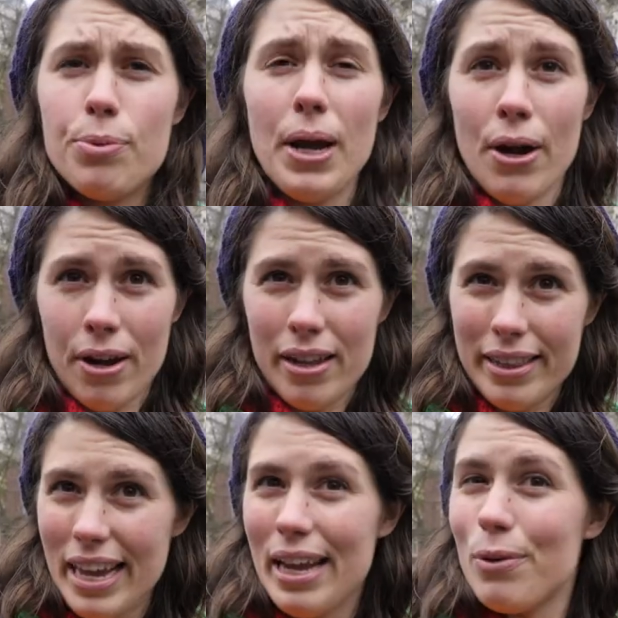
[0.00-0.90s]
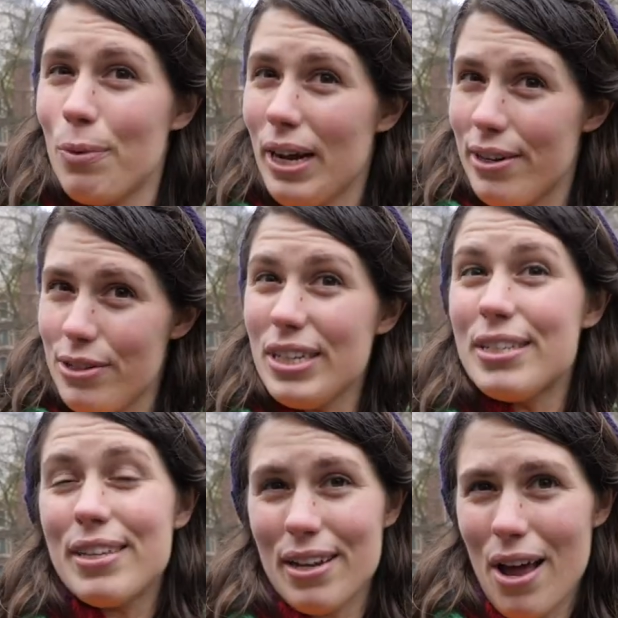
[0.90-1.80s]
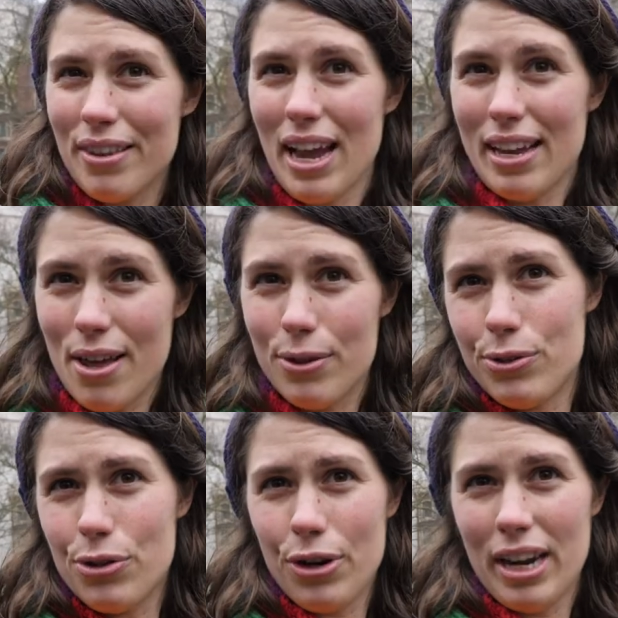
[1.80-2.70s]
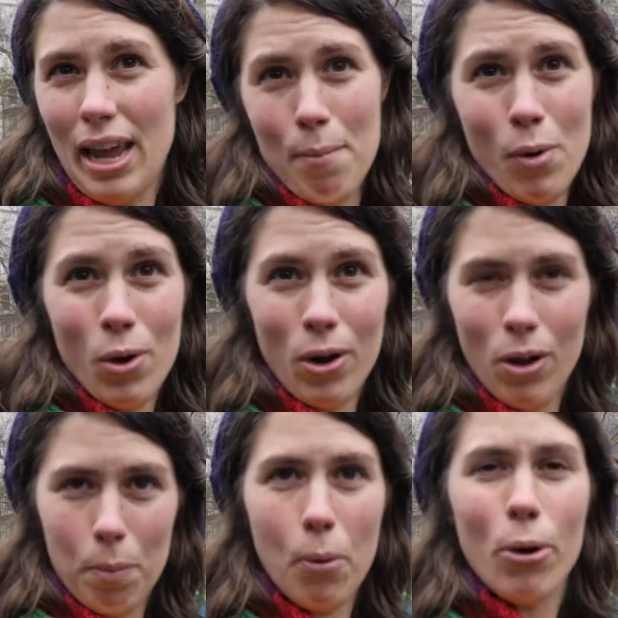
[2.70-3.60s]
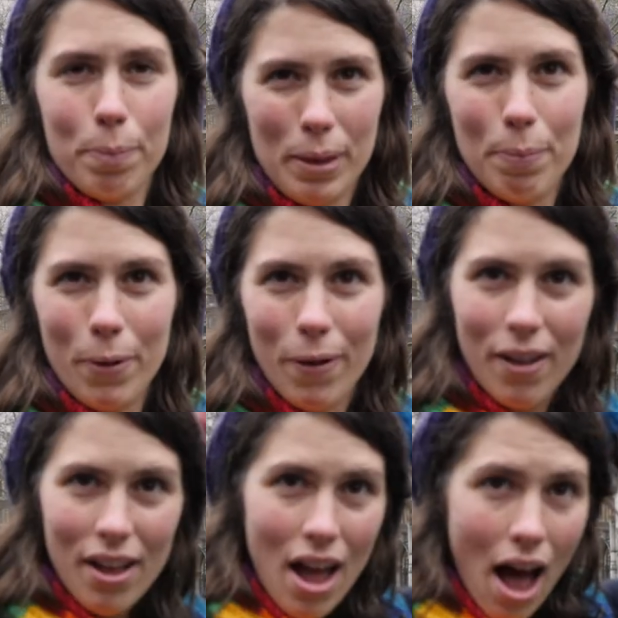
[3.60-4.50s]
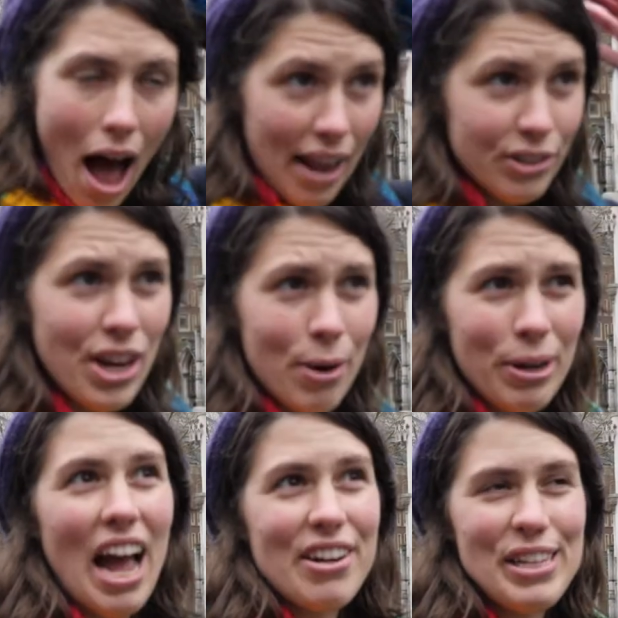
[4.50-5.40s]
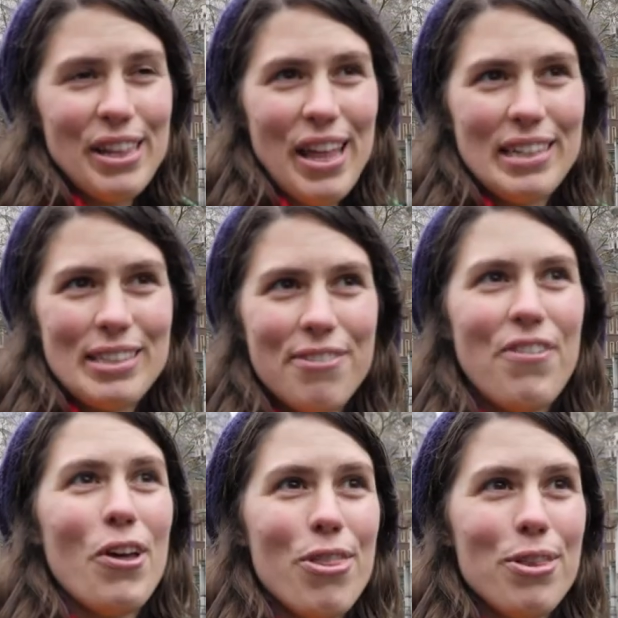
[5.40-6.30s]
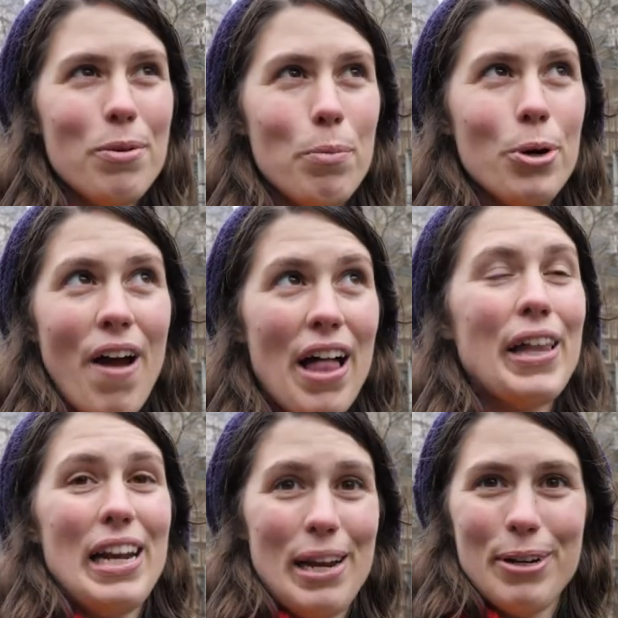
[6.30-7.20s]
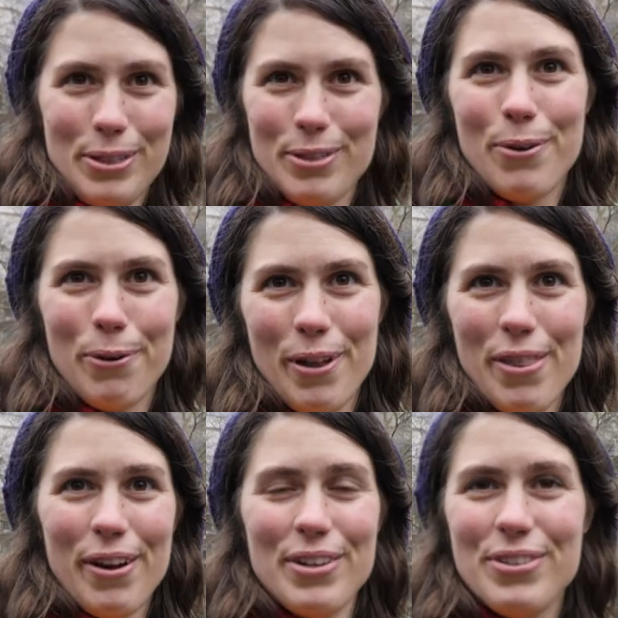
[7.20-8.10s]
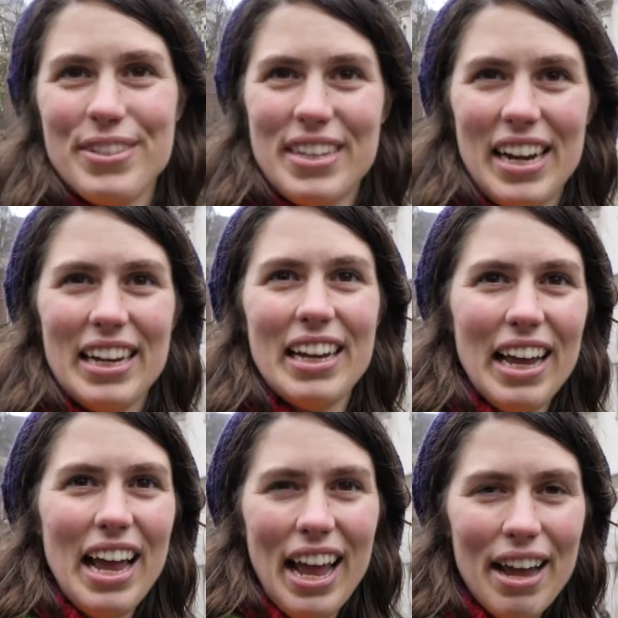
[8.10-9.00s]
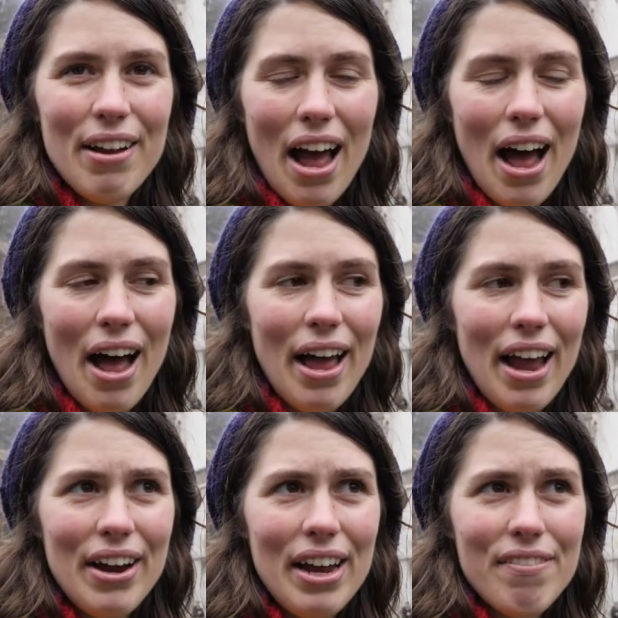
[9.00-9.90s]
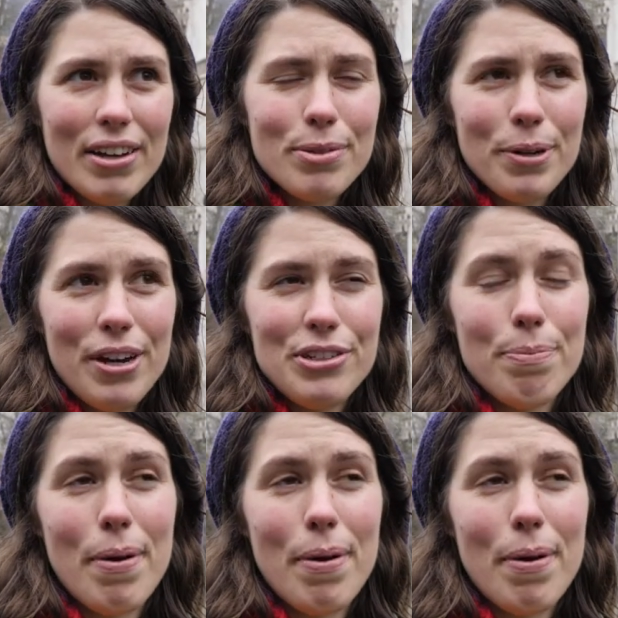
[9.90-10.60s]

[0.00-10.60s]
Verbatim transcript: We are clean, we are decent, Unlike those dirty, immoral, poor people. And Chadwick actually links filth and morality, which is a whole other interesting uh, area of exploration.